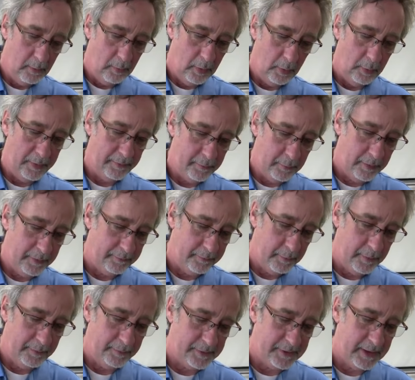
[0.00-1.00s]
Well,
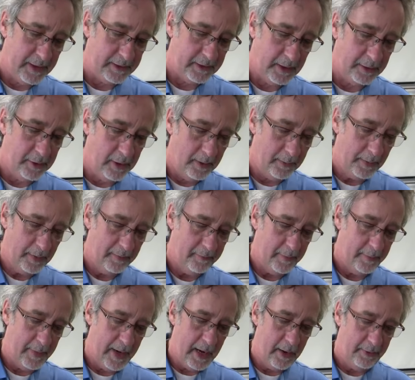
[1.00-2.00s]
we've sent a number of
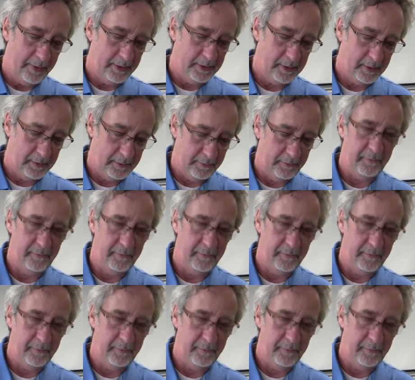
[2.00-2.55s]
them out into the